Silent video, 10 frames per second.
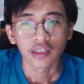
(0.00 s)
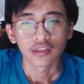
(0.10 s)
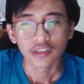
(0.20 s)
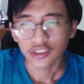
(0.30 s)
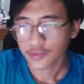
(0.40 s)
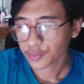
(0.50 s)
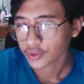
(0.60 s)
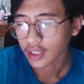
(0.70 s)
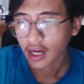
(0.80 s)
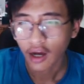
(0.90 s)
Just put
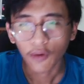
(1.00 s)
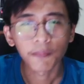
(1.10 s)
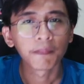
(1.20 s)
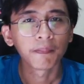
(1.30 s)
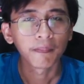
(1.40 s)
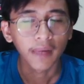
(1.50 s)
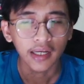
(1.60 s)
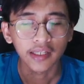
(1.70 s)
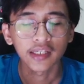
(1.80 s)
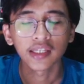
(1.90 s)
how
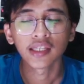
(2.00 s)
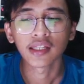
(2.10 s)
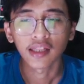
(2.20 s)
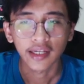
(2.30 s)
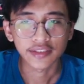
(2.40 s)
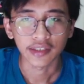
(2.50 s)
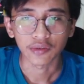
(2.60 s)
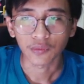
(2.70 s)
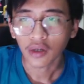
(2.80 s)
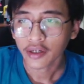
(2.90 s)
many lines that you
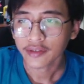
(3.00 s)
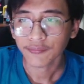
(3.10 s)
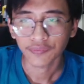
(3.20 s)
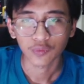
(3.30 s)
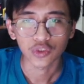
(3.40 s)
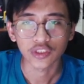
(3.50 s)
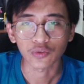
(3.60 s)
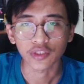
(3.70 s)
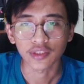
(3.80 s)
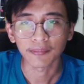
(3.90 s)
want, which is
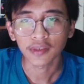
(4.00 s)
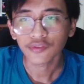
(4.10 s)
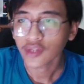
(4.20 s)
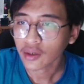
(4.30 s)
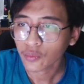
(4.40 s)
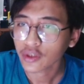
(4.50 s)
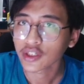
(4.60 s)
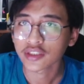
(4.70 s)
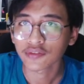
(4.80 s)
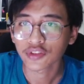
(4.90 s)
quite simple. Now what you
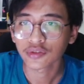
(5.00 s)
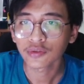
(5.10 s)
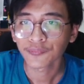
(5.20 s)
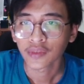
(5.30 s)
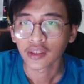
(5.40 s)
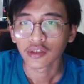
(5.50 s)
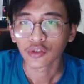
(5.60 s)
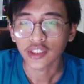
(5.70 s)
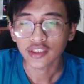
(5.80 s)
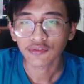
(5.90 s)
guys have to do, you
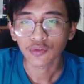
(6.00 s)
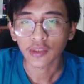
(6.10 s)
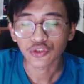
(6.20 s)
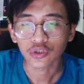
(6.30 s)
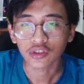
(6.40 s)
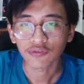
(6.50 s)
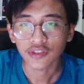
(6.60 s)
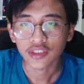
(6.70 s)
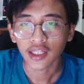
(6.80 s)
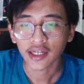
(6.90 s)
guys have to make sure the
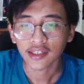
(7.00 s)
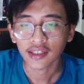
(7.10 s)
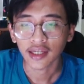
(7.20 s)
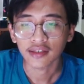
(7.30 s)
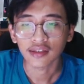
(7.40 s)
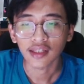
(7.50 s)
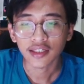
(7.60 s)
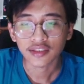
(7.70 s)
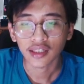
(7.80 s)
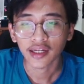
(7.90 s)
first line and the
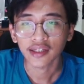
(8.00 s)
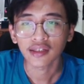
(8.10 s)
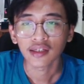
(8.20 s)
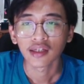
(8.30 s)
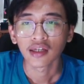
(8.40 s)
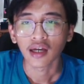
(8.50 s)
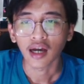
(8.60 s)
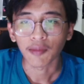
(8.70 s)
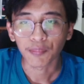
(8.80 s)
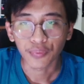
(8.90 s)
last line
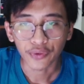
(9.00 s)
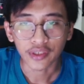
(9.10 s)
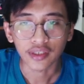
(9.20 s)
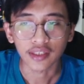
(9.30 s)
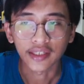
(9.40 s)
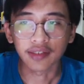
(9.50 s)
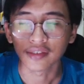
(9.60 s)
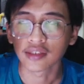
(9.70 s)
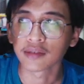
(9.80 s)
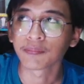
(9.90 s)
are put in
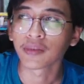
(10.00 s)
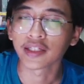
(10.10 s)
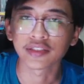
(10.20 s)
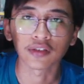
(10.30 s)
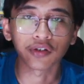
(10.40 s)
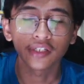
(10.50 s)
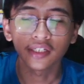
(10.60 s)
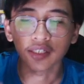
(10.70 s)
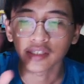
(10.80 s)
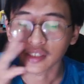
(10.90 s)
the place
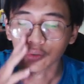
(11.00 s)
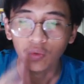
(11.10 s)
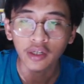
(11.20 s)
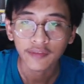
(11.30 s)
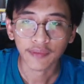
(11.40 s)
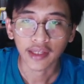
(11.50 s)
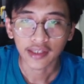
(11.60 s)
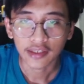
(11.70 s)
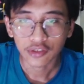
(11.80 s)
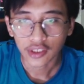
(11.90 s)
accordingly that you want, and
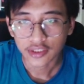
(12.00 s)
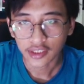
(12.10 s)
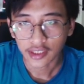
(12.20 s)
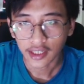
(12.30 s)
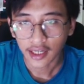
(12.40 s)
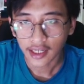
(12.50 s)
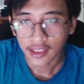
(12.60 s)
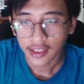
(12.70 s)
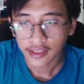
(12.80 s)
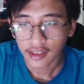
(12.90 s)
then you guys gonna
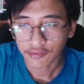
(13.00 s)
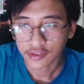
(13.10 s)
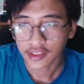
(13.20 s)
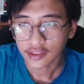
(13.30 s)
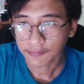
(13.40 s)
highlight everything,